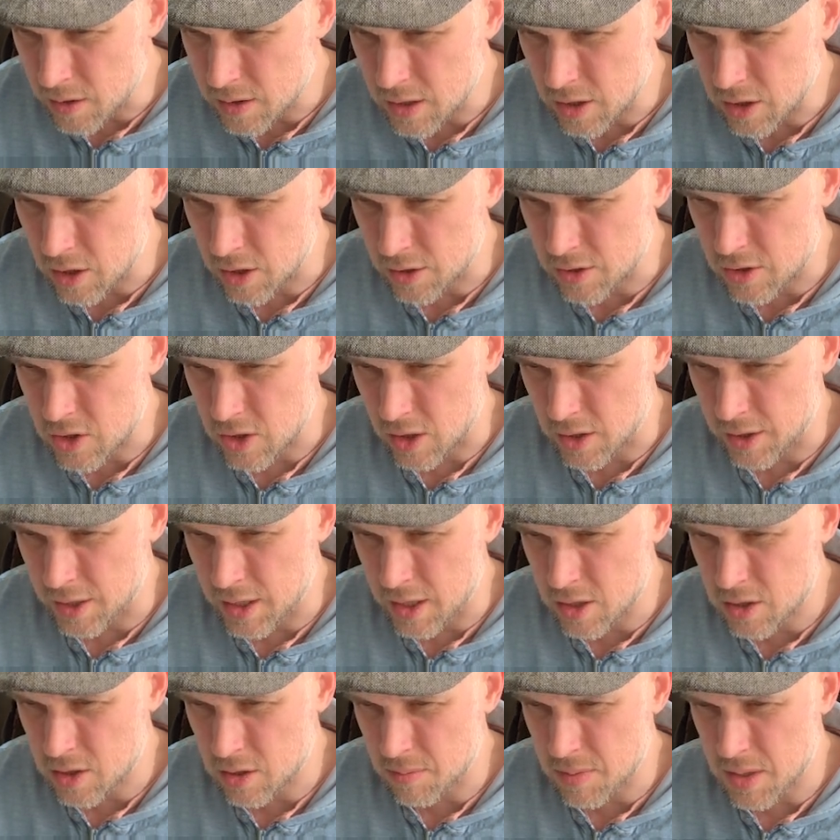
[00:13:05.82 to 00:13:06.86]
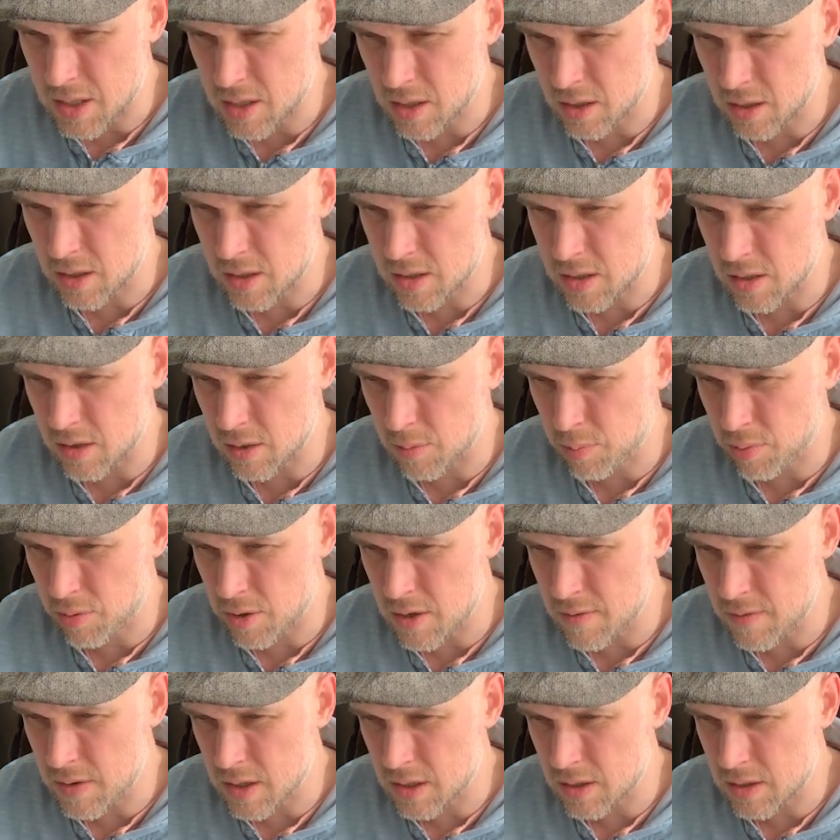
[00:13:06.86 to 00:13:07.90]
in consolidation because the
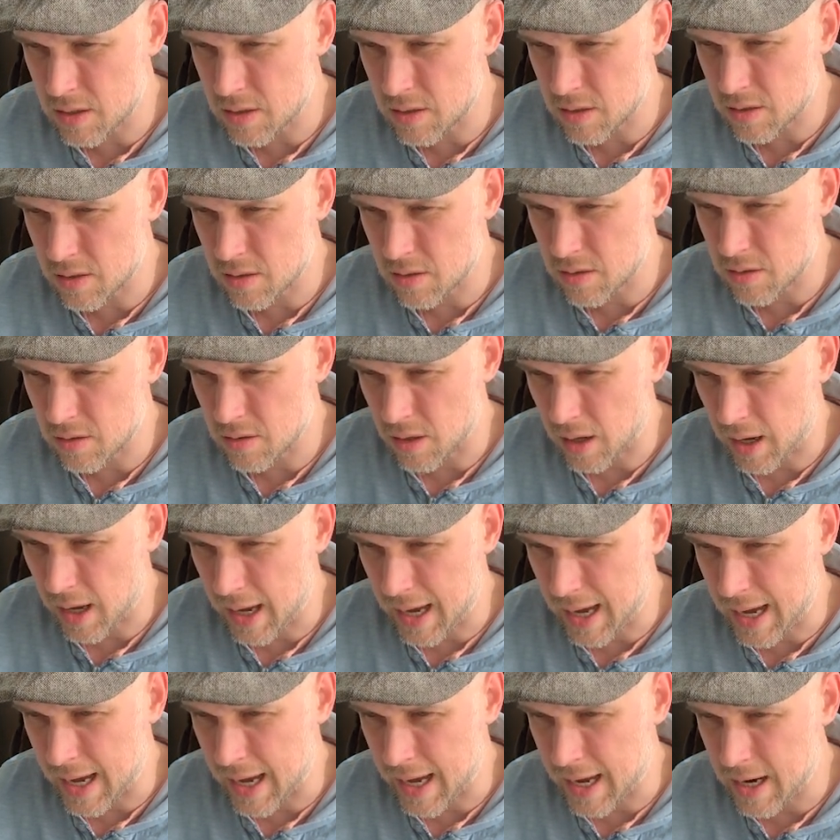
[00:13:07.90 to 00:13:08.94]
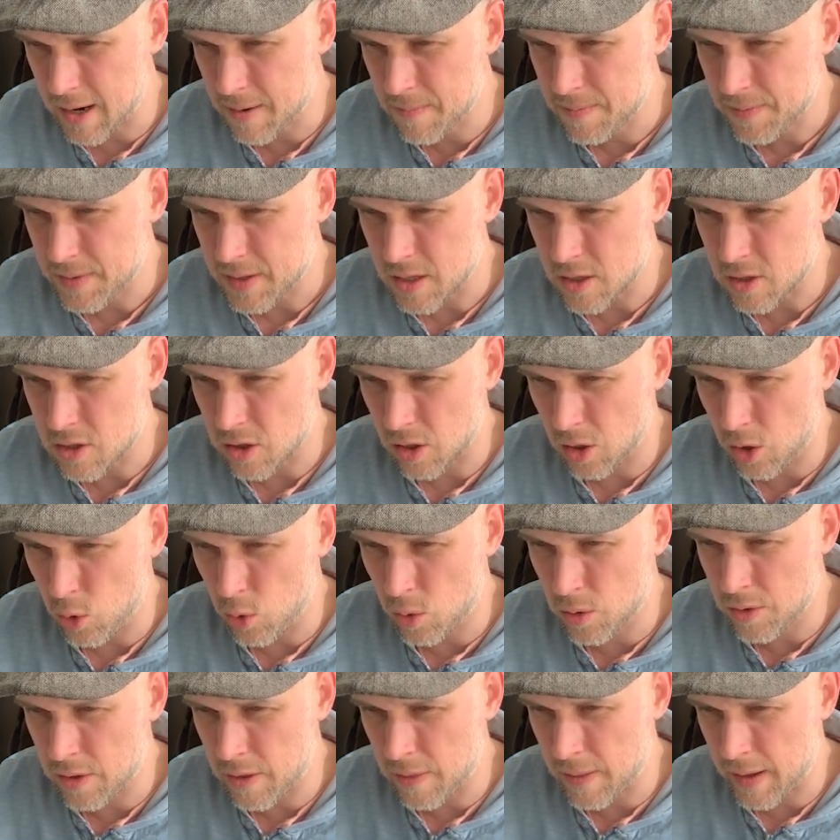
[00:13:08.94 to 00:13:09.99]
previous high is
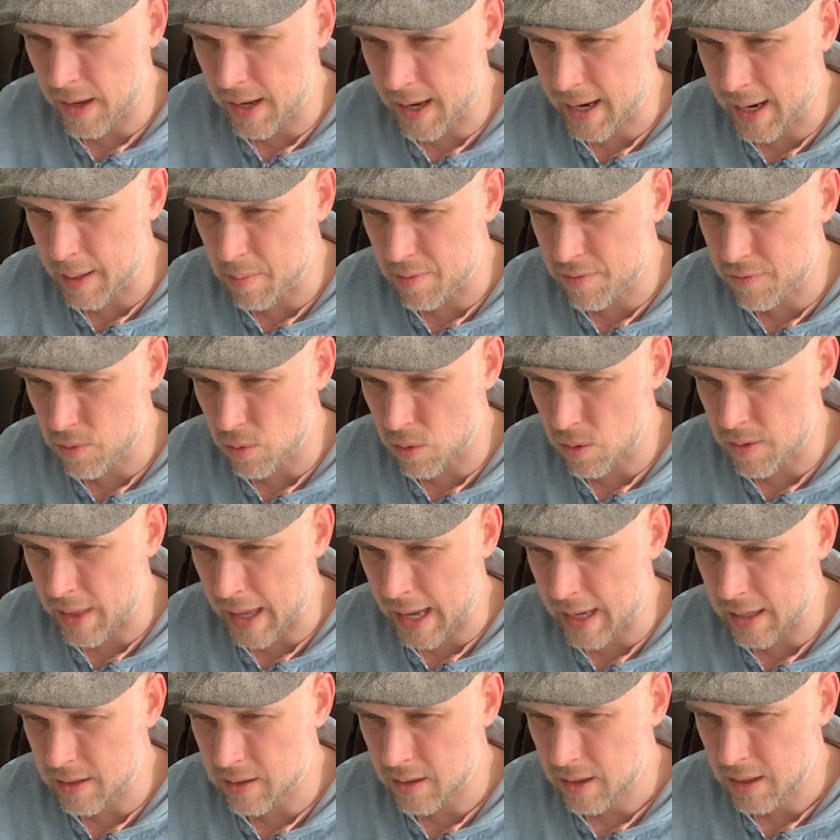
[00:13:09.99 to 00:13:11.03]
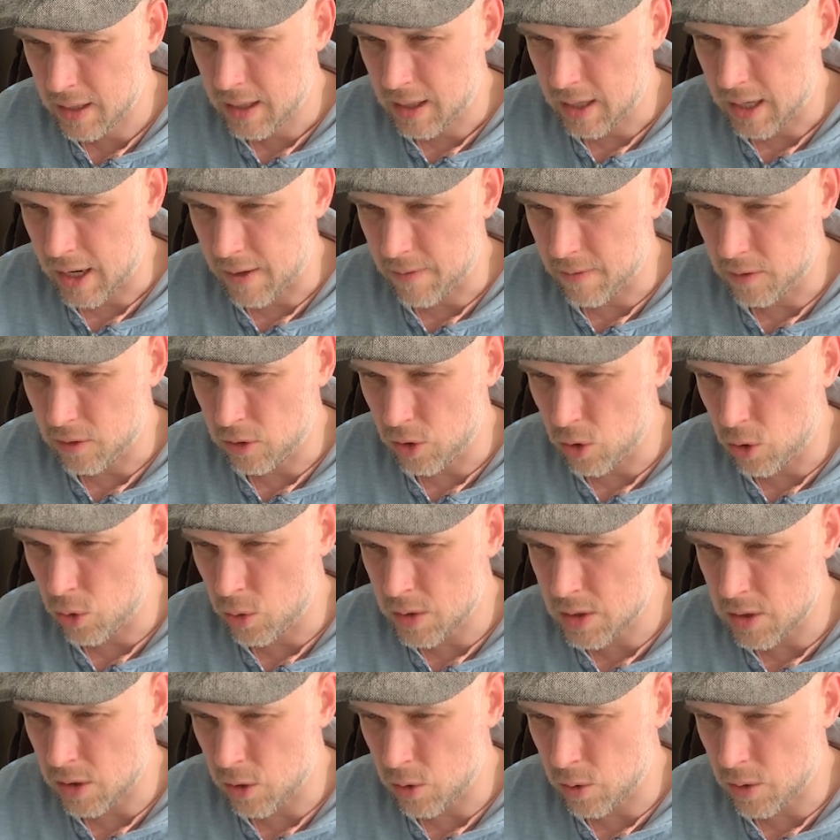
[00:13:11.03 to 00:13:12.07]
lower than the high before that, and the low
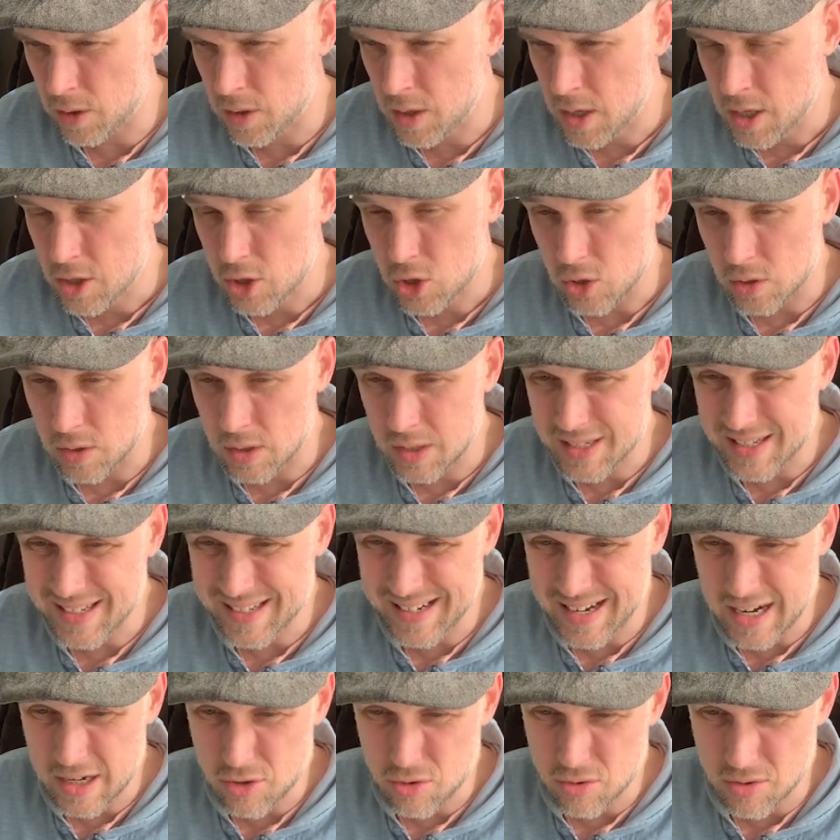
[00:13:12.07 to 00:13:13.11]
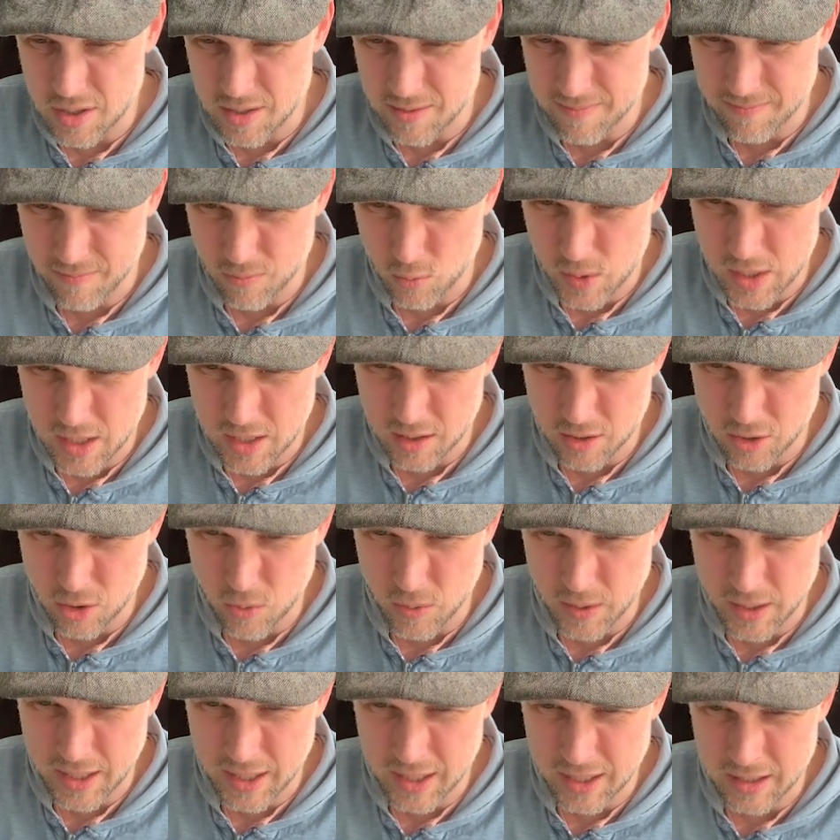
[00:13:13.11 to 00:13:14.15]
is lower. So this is an entry. We can go
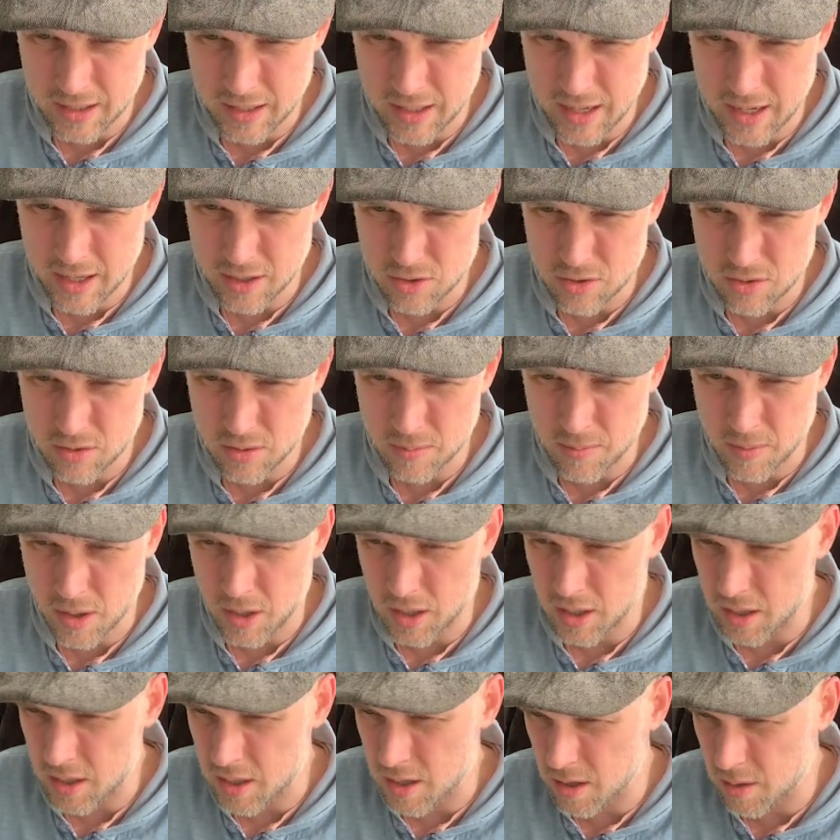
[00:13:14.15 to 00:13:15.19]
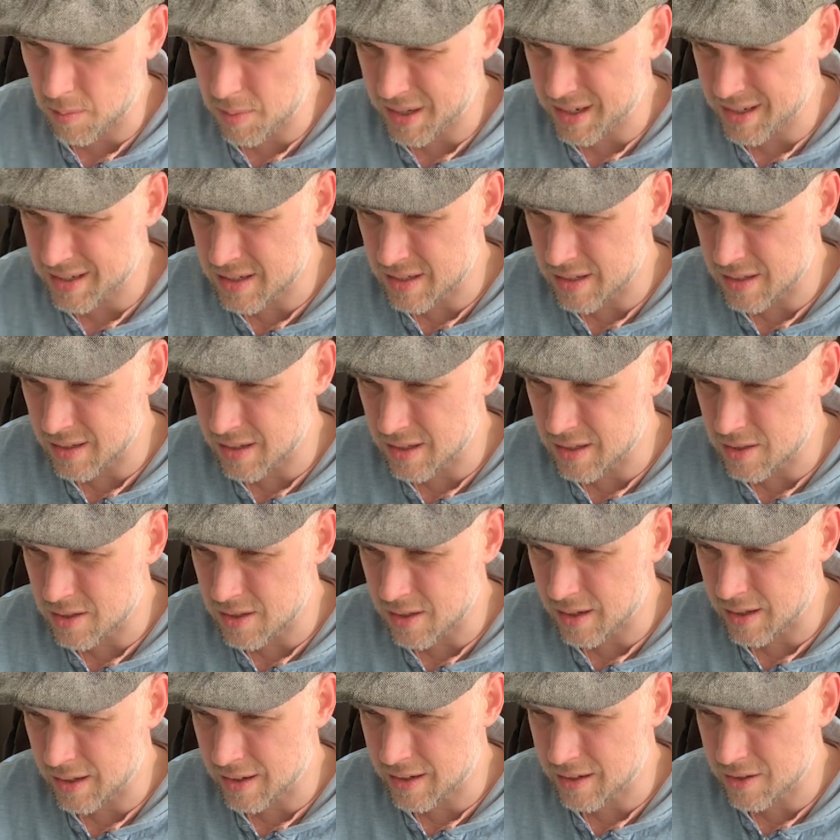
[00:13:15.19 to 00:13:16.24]
ahead and enter the market here because it's
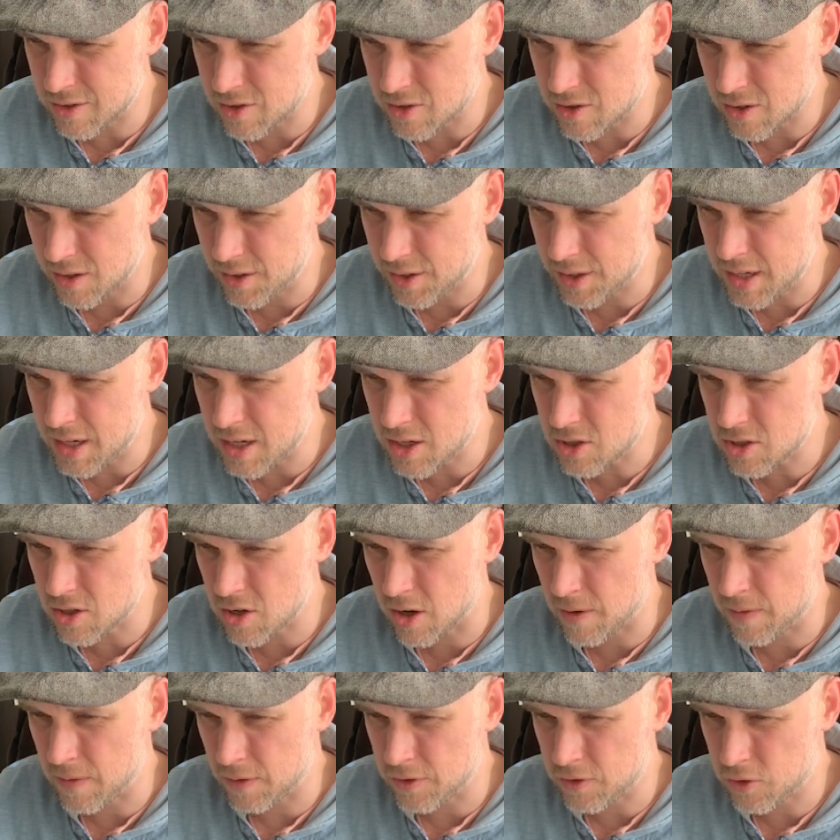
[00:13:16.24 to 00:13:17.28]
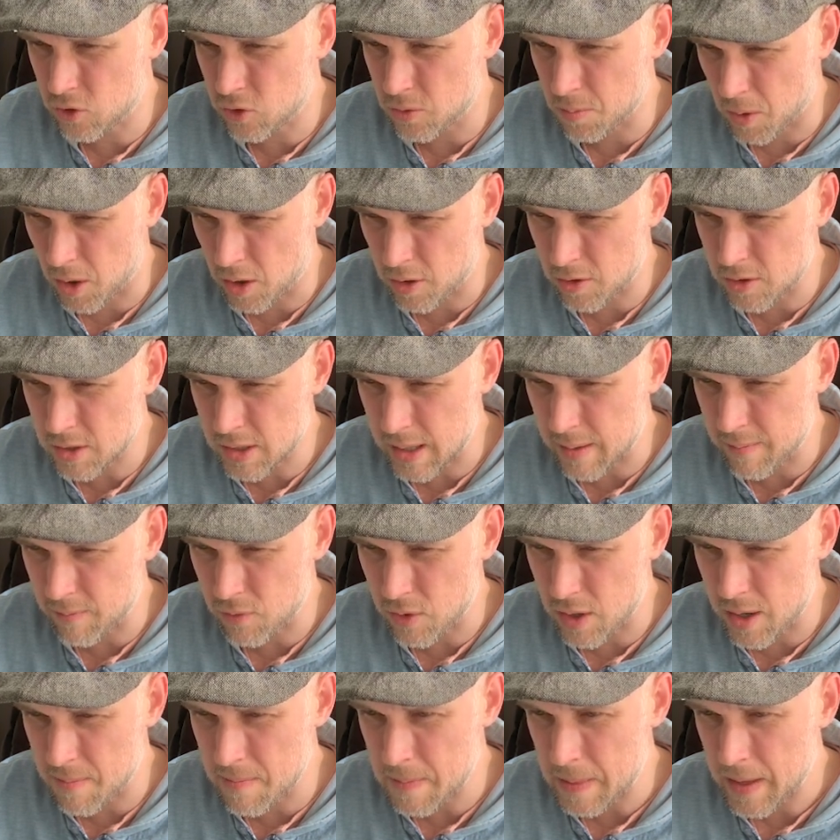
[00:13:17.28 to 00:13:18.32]
a consolidation on the smaller time
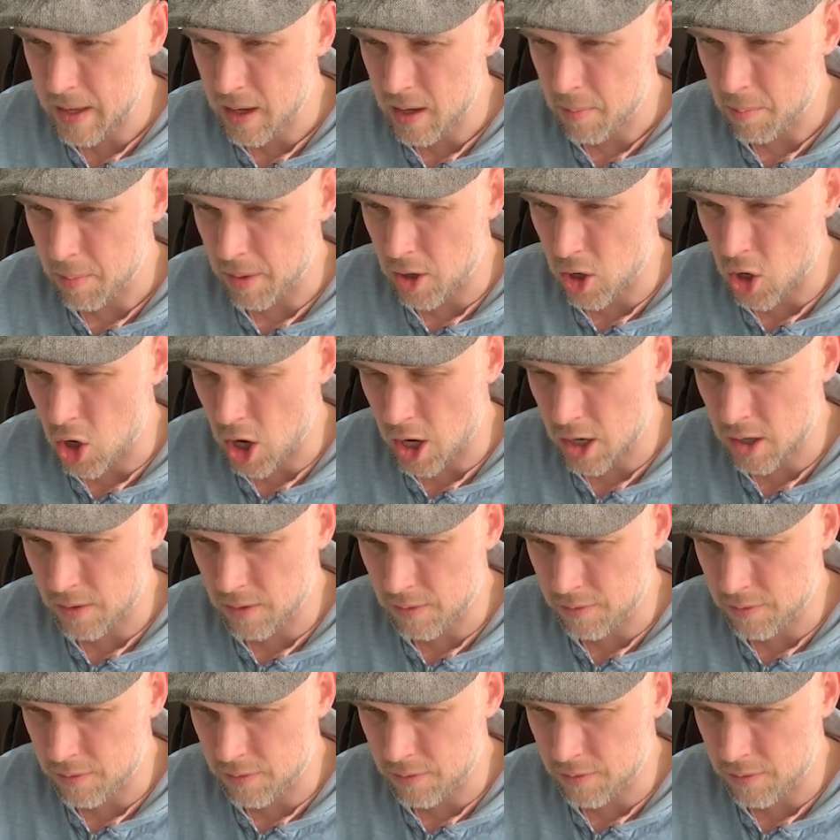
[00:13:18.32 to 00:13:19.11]
frame, but not on the